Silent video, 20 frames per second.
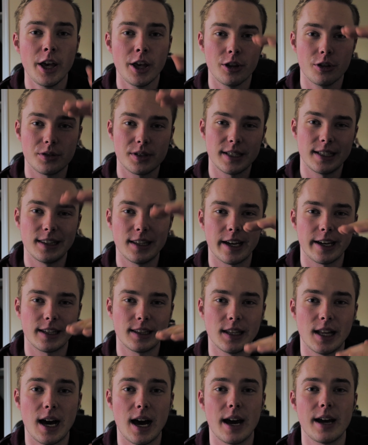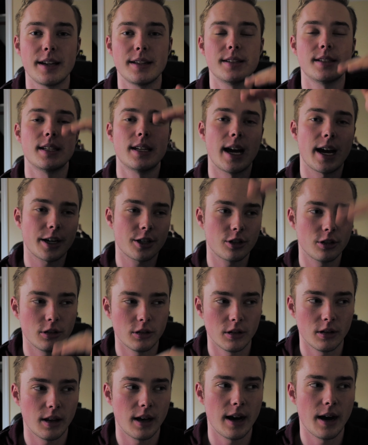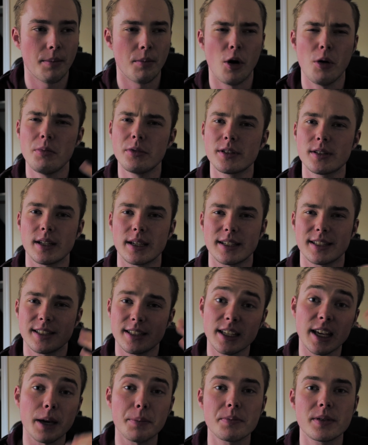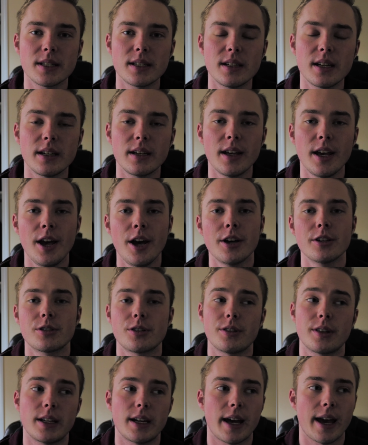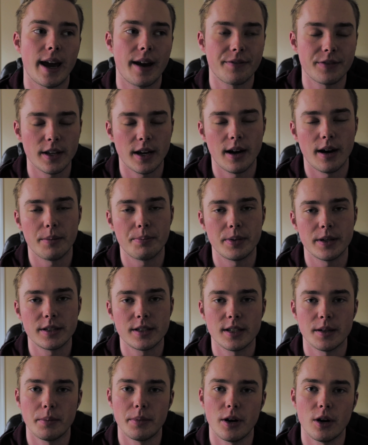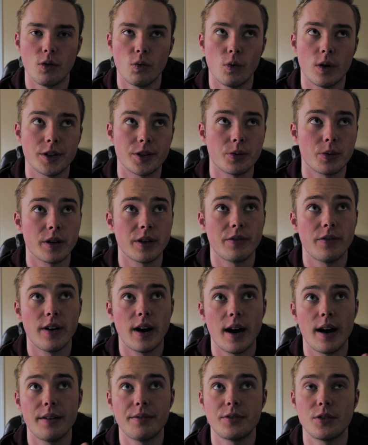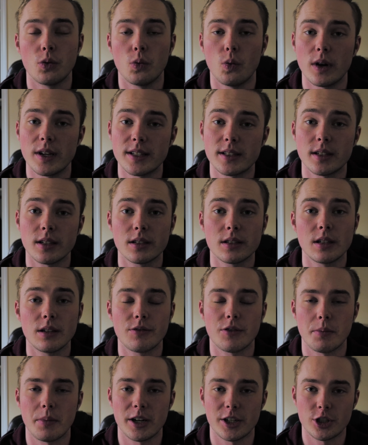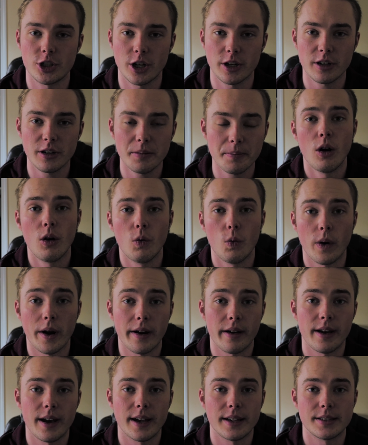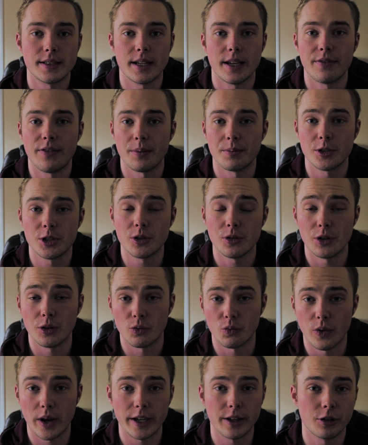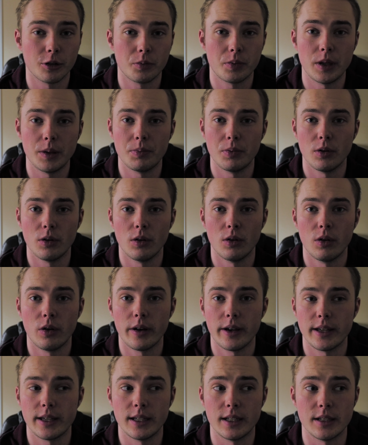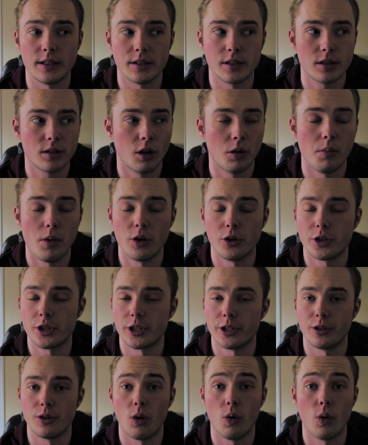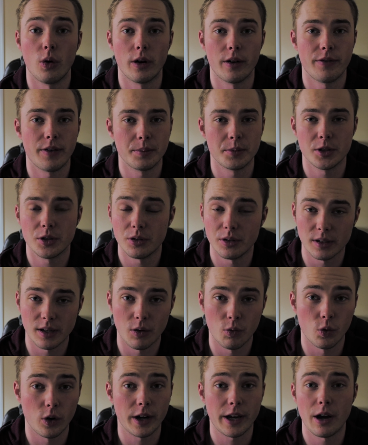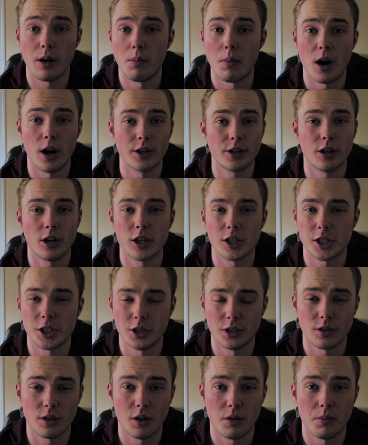You'll see like lines and actual almost like skips in it, so then I have to up it to about 125 to 160 for my shutter. Whereas if I'm shooting regular people in slow motion, or if I'm shooting a workout montage in slow